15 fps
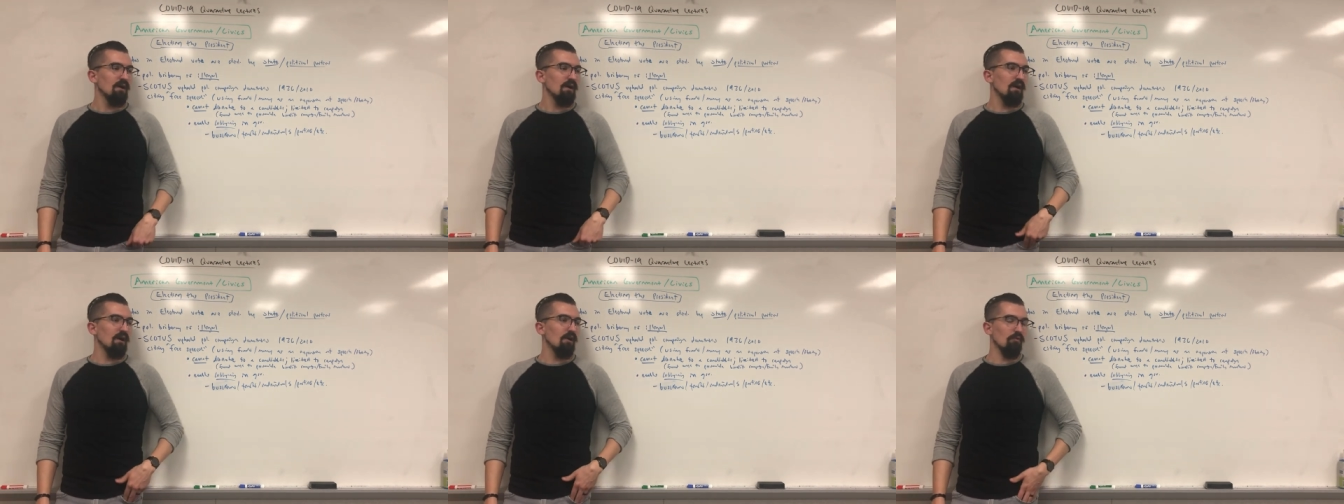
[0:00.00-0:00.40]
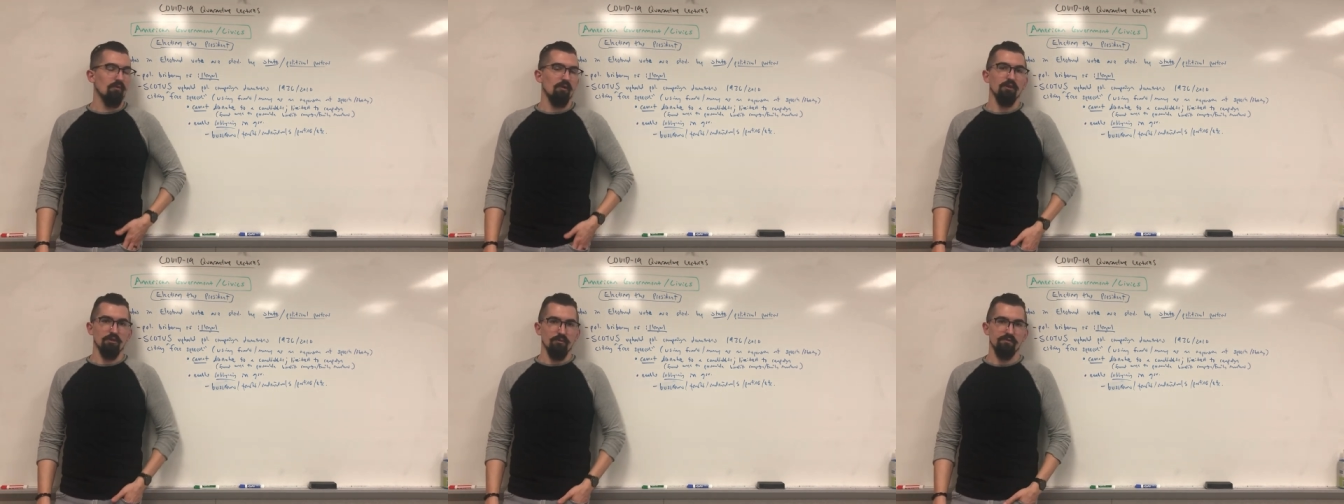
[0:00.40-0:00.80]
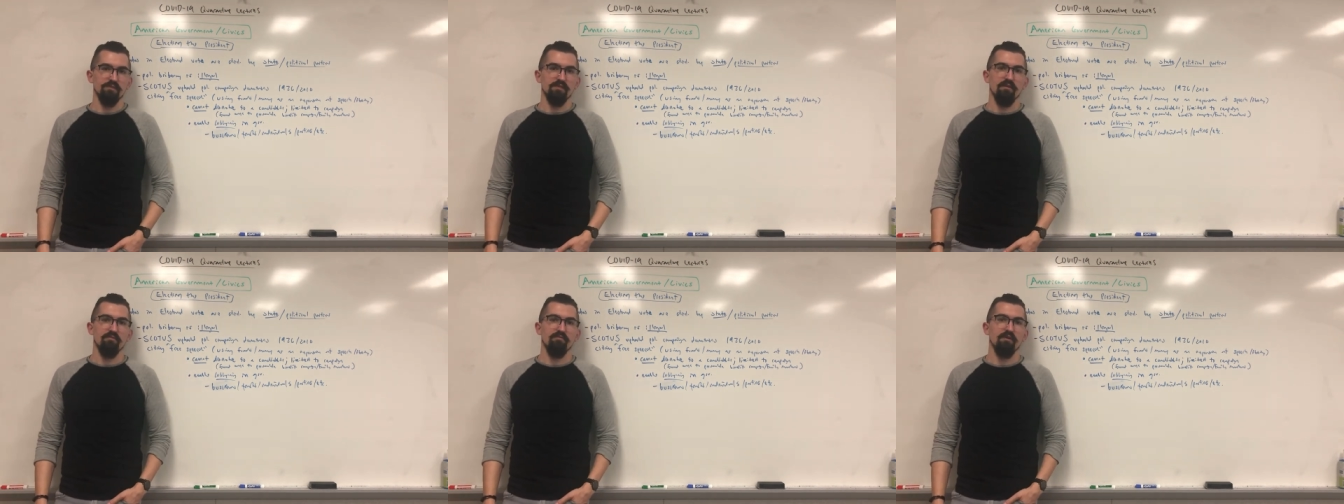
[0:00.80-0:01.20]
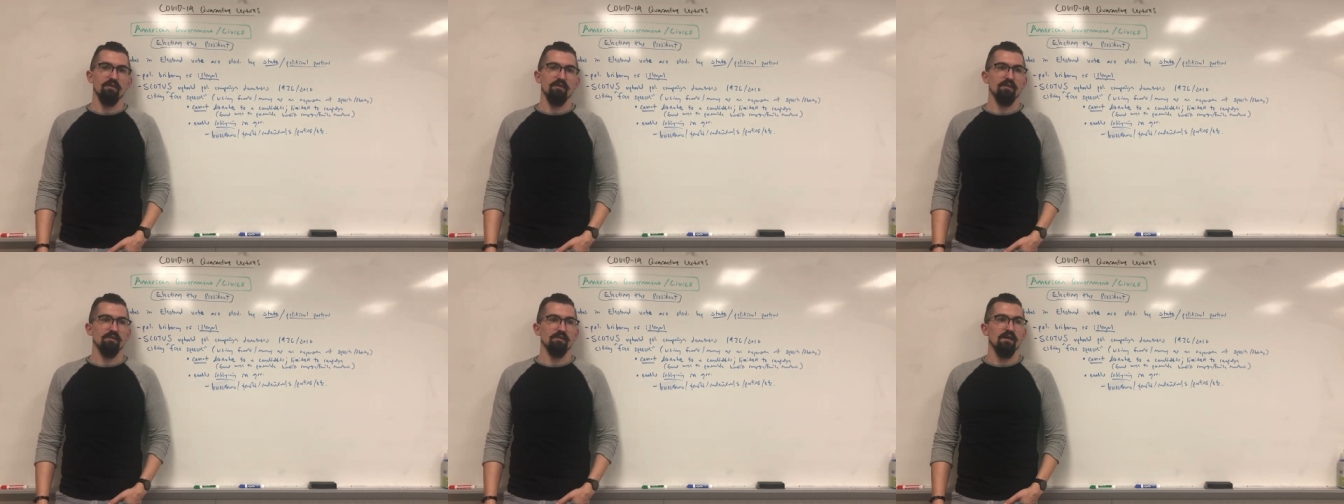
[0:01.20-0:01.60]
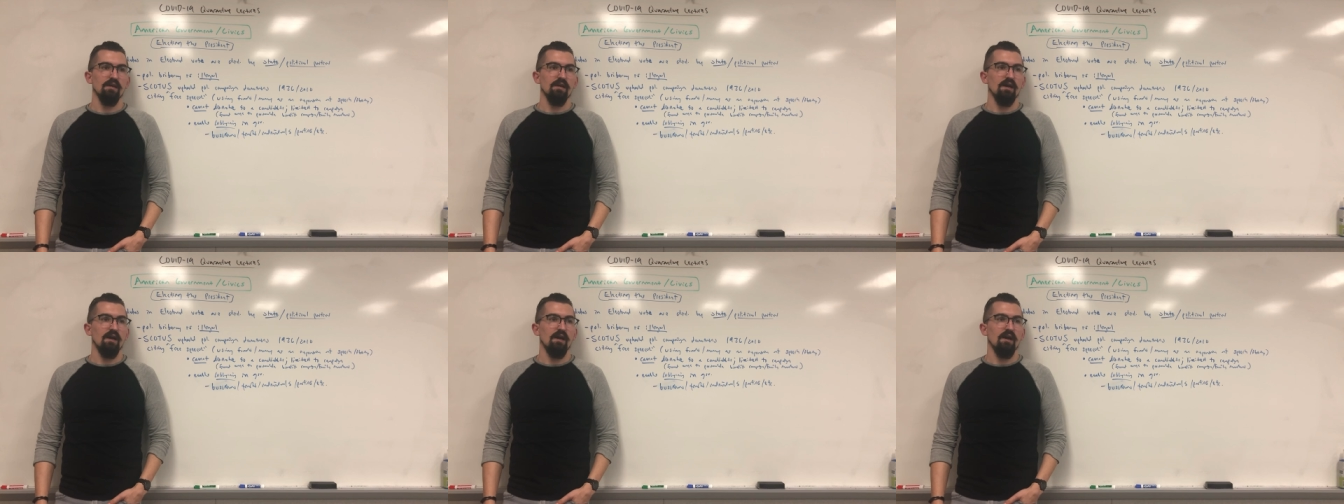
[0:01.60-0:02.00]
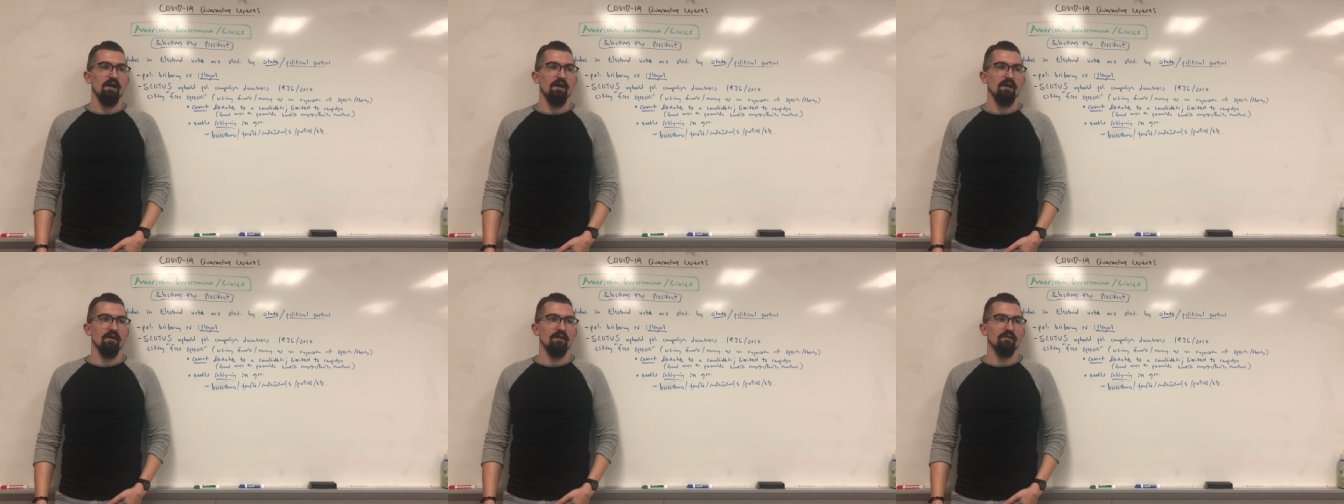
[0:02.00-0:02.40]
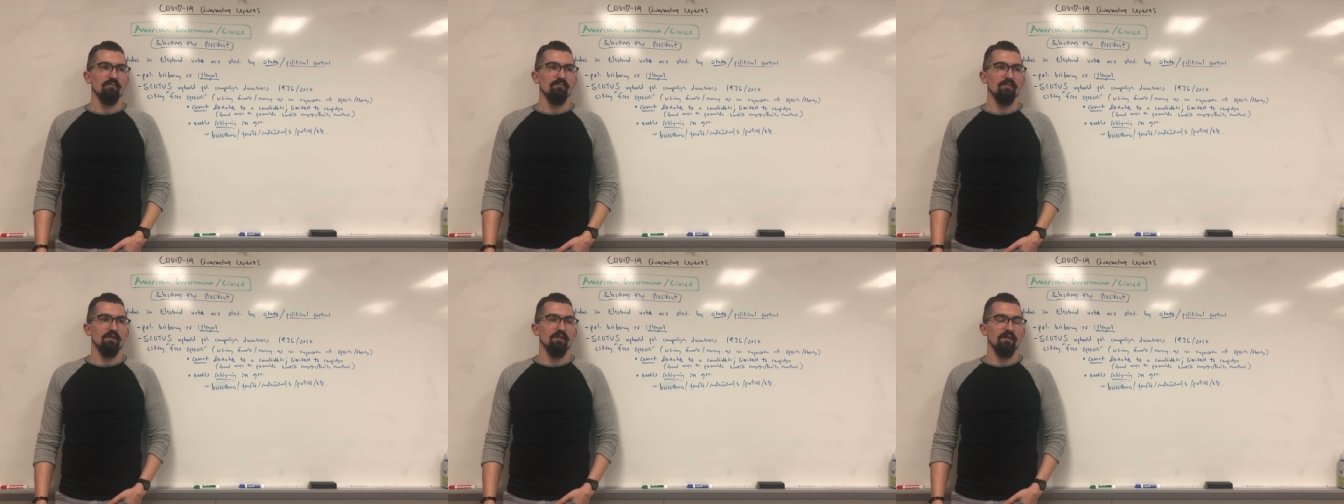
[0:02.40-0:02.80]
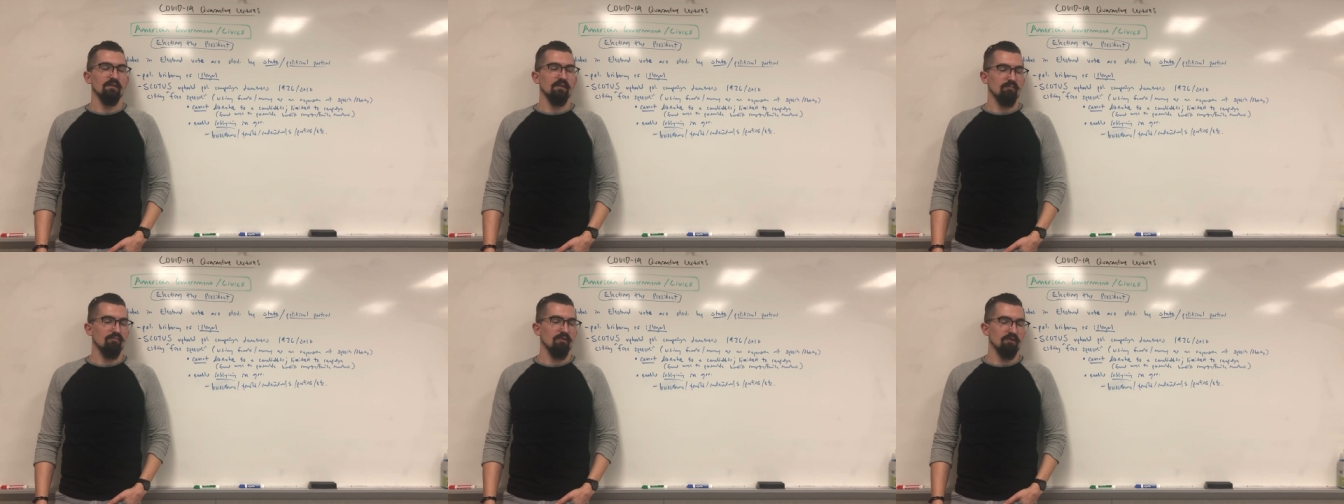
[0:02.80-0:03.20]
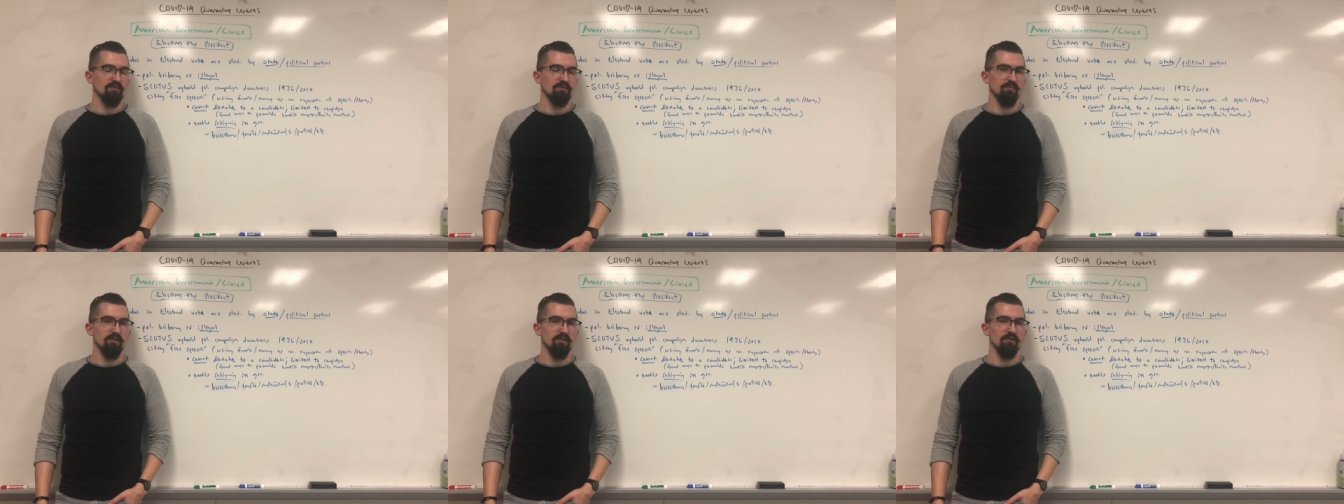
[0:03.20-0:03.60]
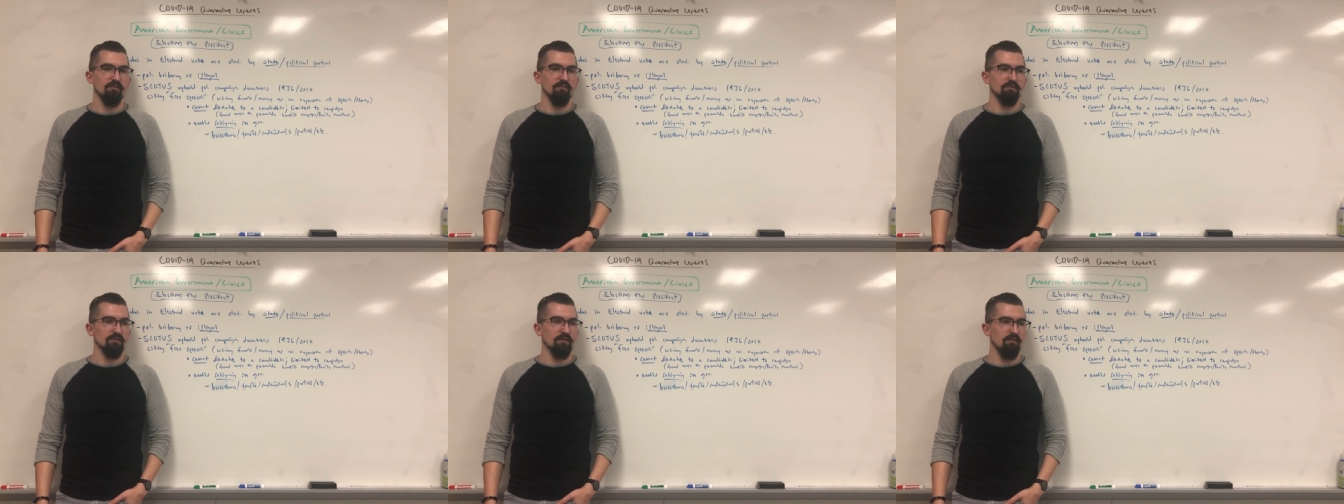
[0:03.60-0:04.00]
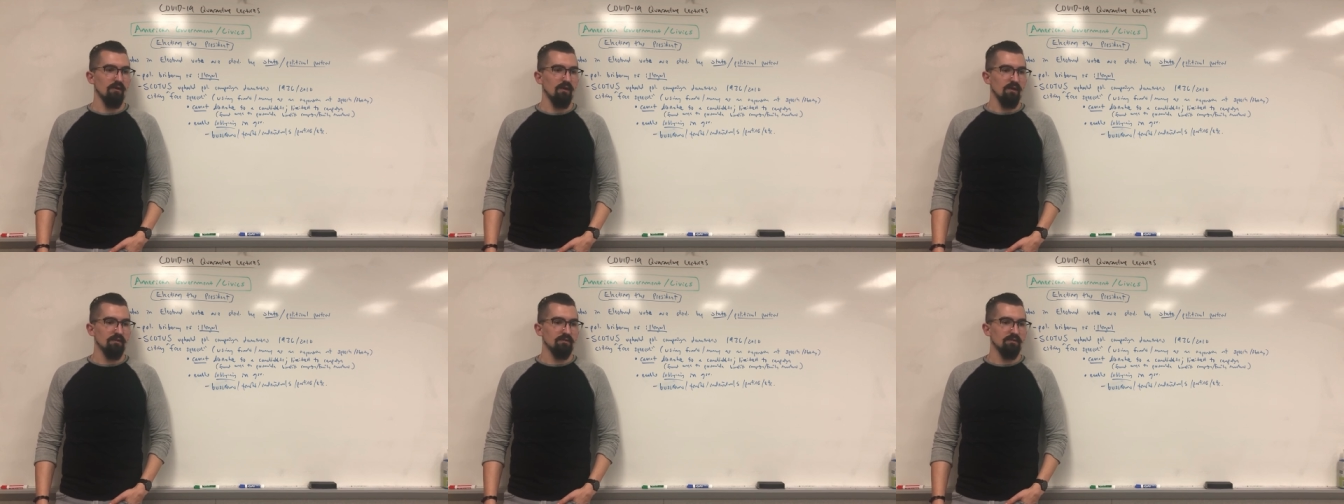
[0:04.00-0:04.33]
or I'll lose that funding, and that pressures me to do so.